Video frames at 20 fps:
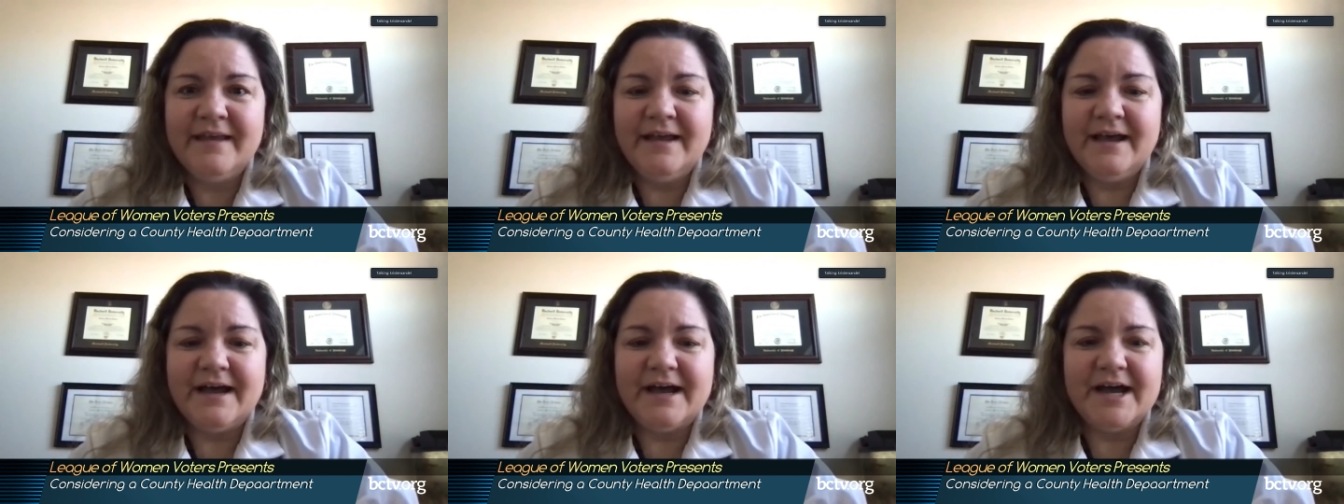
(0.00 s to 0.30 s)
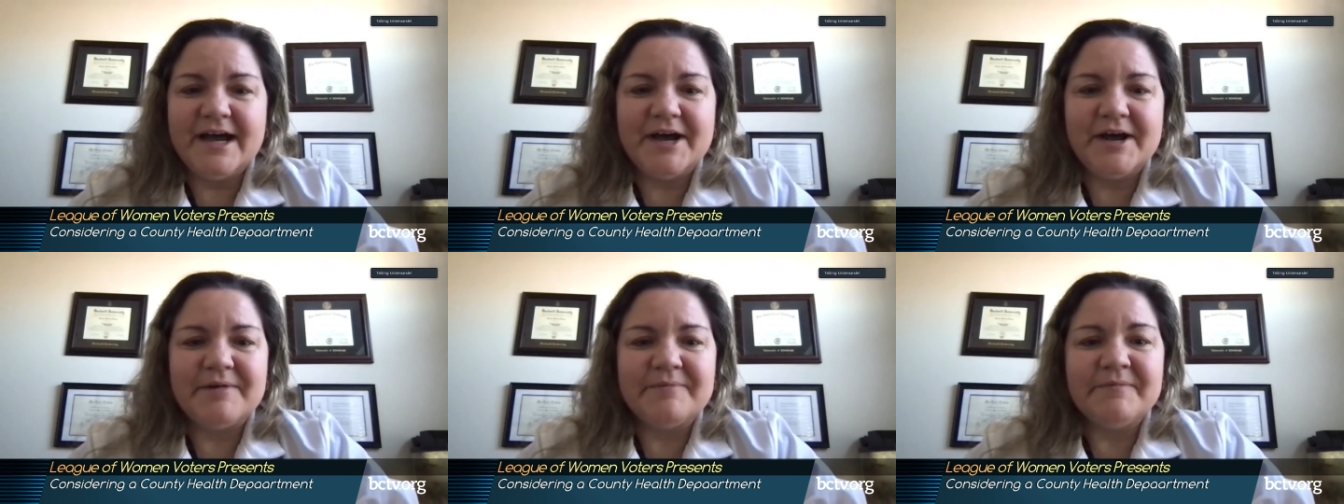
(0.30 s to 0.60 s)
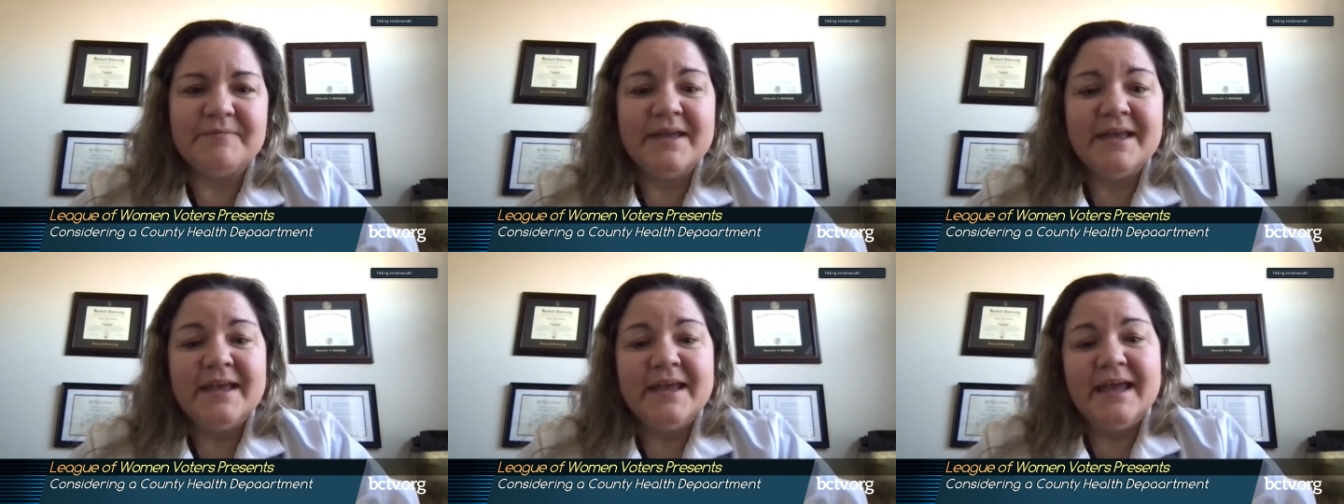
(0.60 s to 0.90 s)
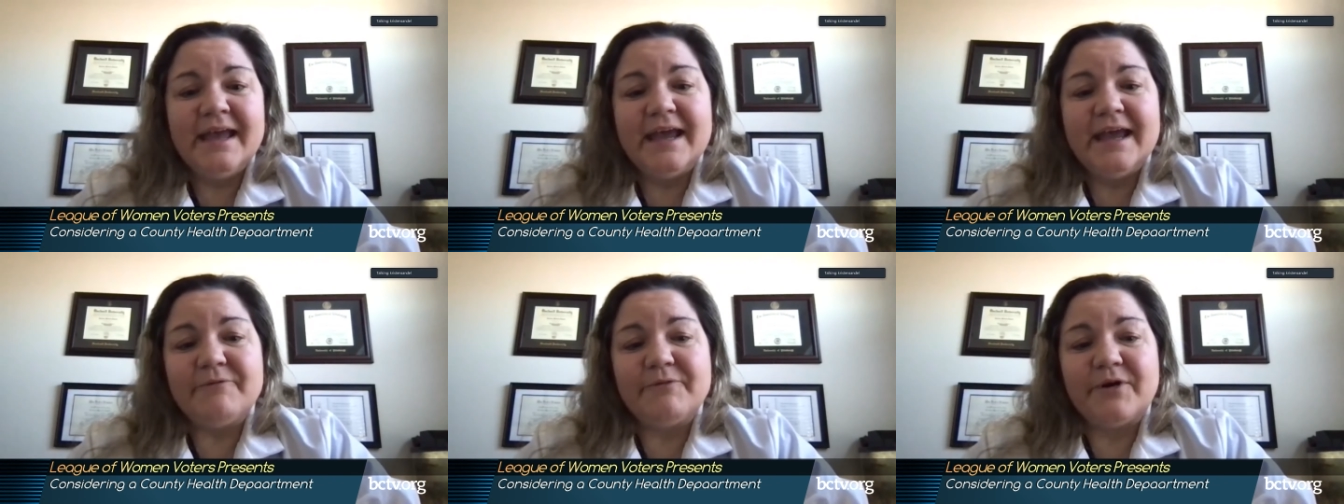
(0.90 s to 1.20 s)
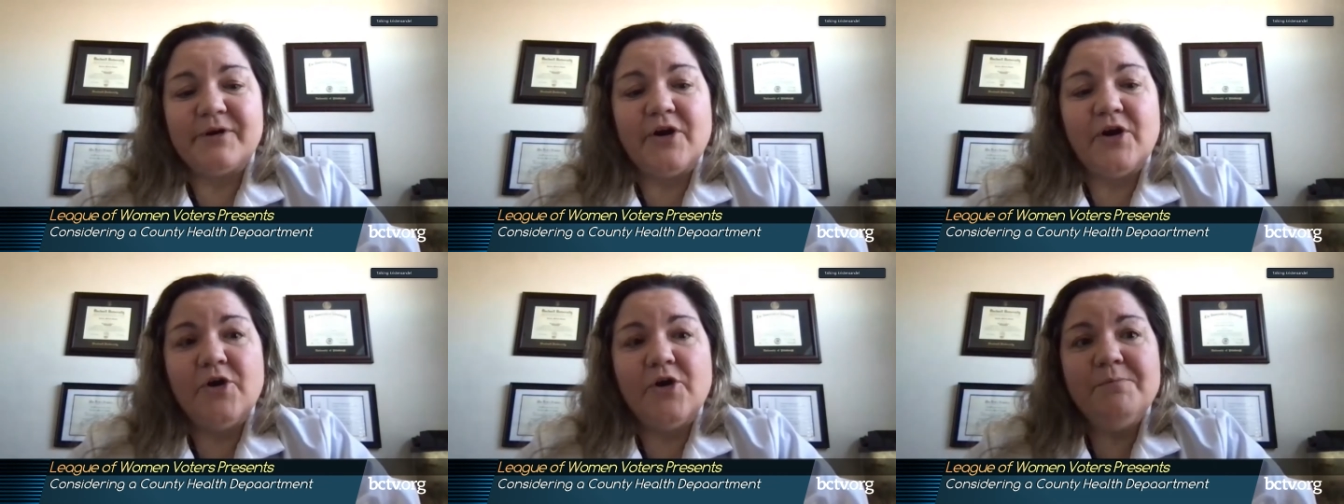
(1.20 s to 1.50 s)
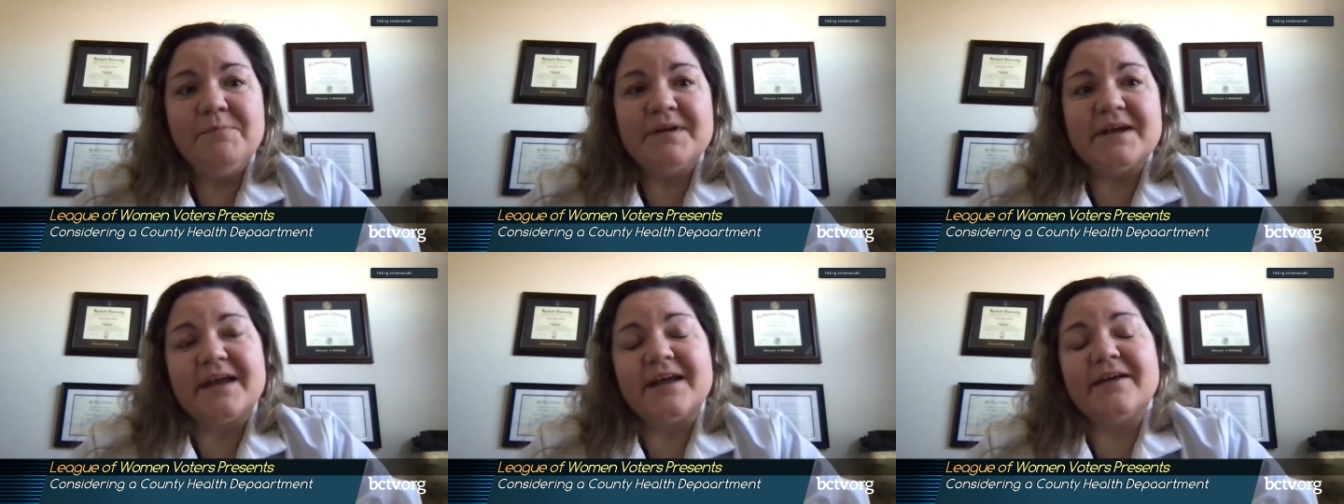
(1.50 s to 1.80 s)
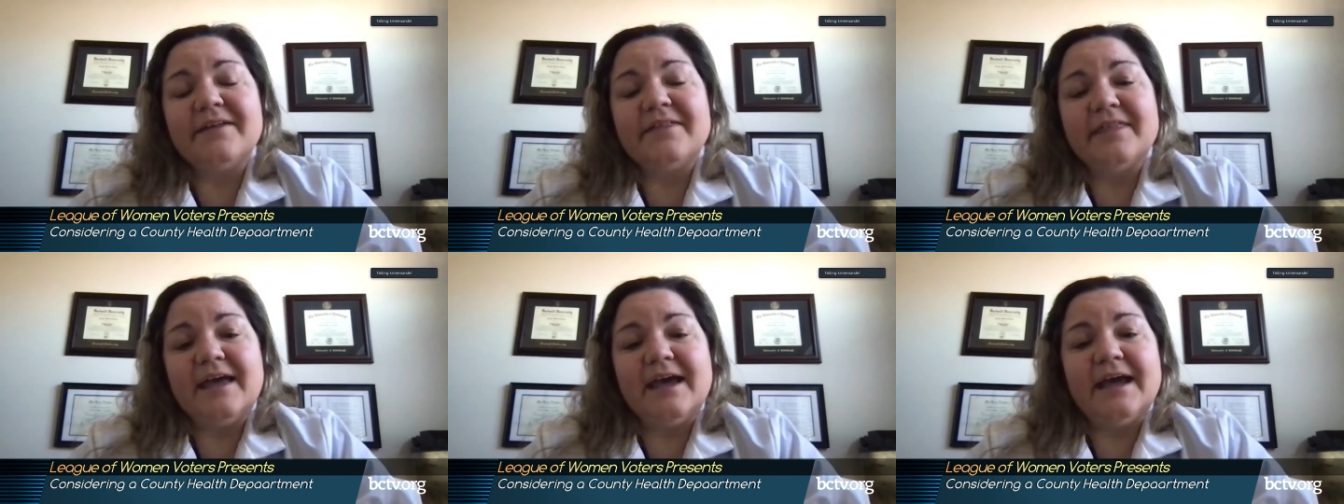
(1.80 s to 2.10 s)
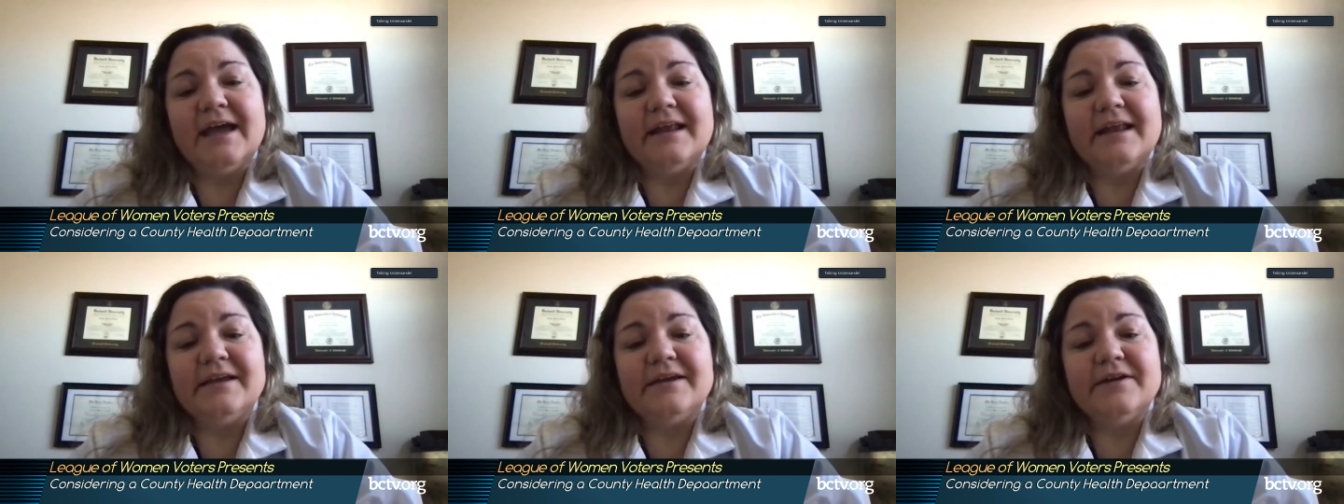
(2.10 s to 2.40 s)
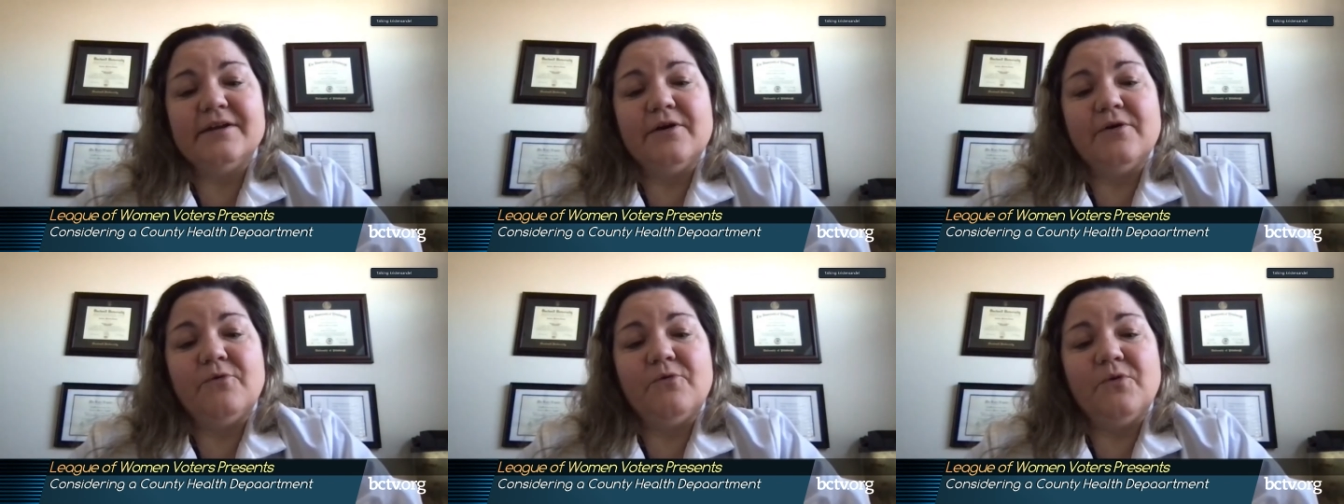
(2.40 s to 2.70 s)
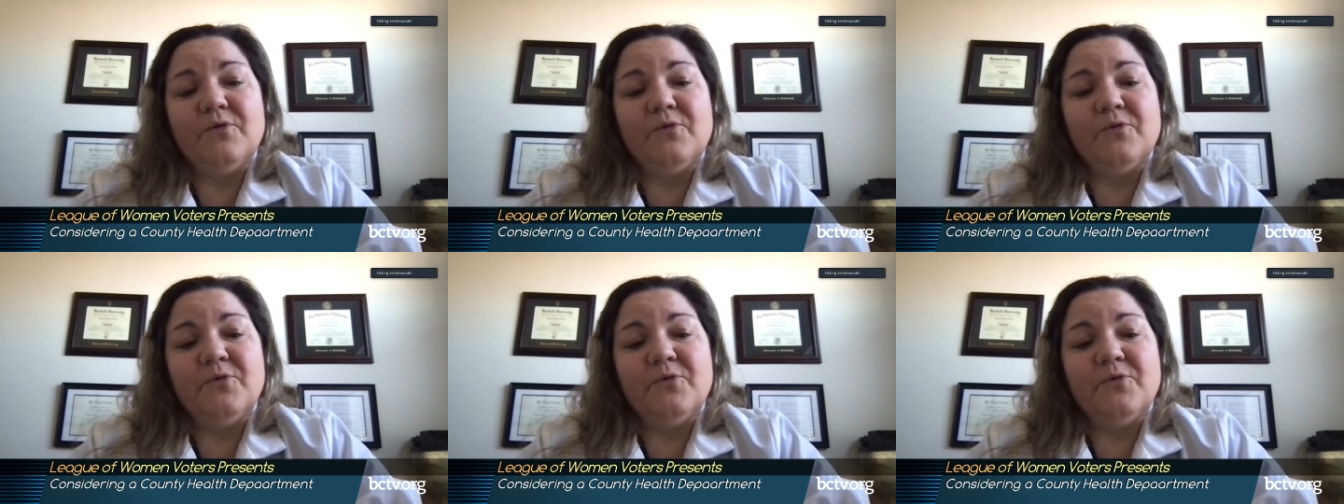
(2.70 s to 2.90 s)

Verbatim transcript: Um, and we're hoping that, you know,